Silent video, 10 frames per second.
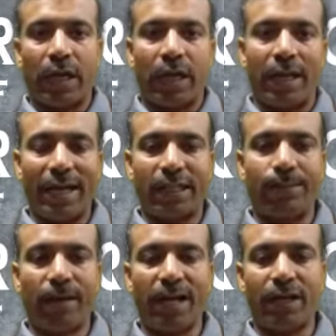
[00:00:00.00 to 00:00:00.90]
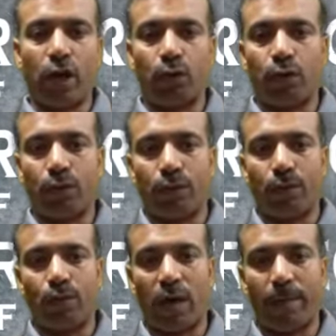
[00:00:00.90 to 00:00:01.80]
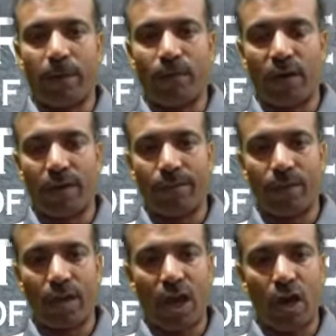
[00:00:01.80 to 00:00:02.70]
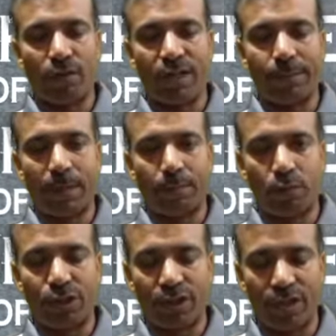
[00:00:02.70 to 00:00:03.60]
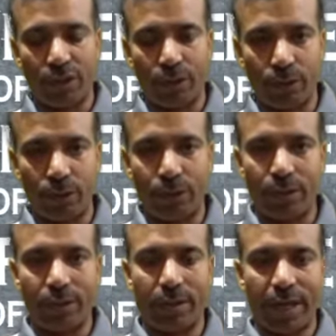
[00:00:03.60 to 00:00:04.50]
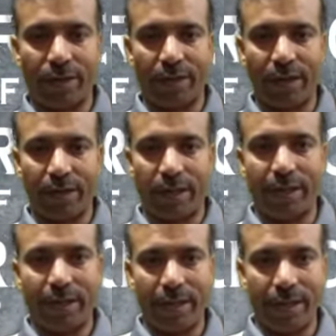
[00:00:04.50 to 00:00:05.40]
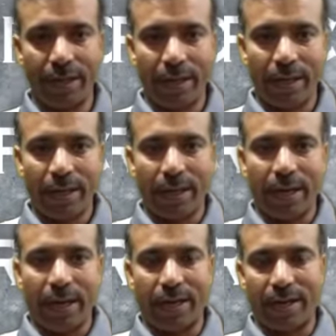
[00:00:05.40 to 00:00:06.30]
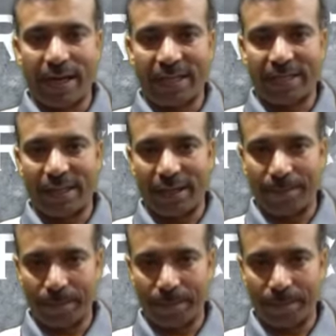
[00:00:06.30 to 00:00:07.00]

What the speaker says: let's find out one by one how these prepositions are used accurately and nicely.